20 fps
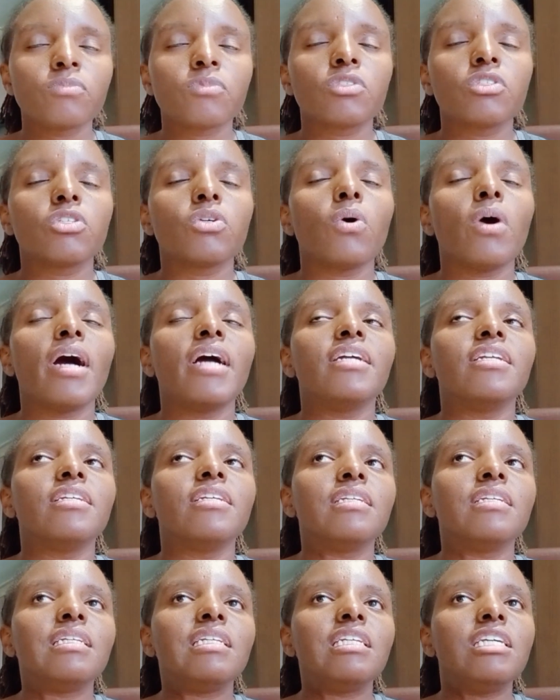So I
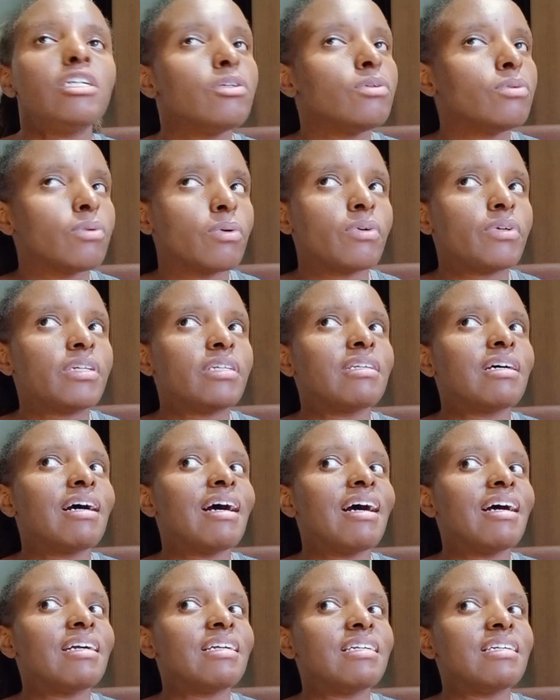knew, or rather
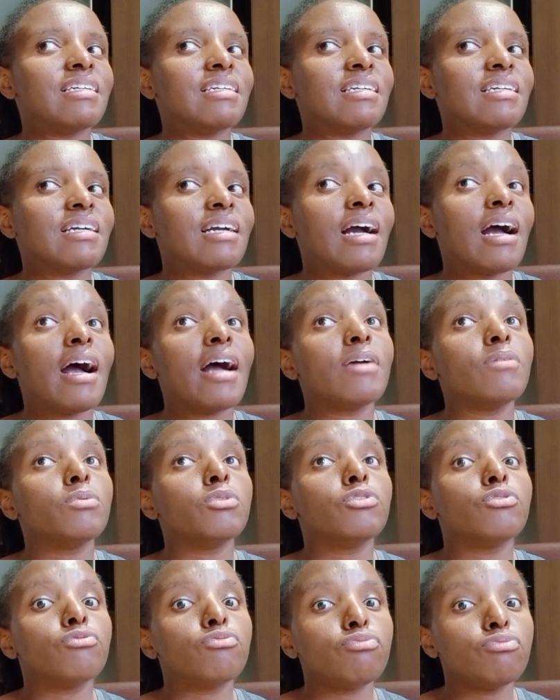I
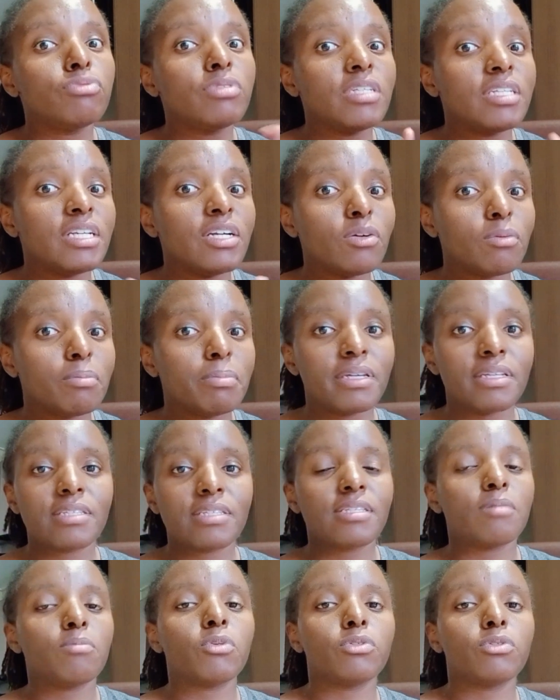was really hoping
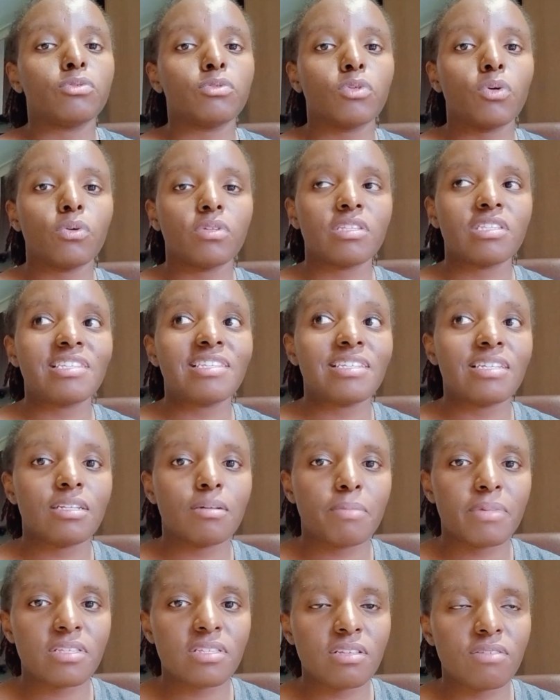someone would consider
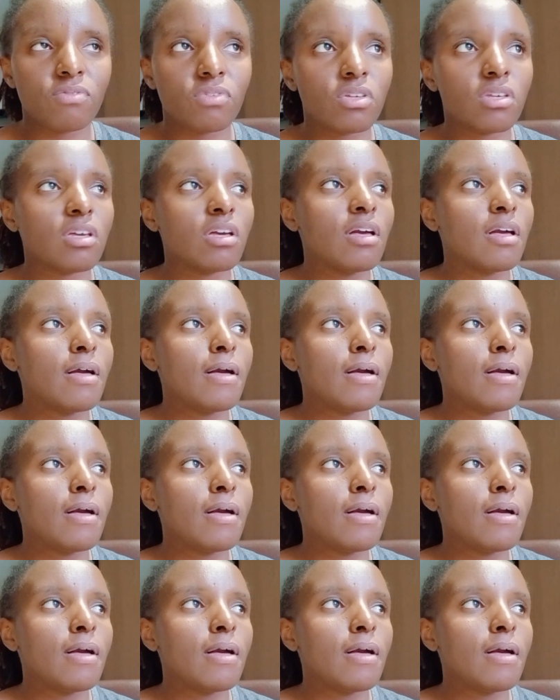my CV.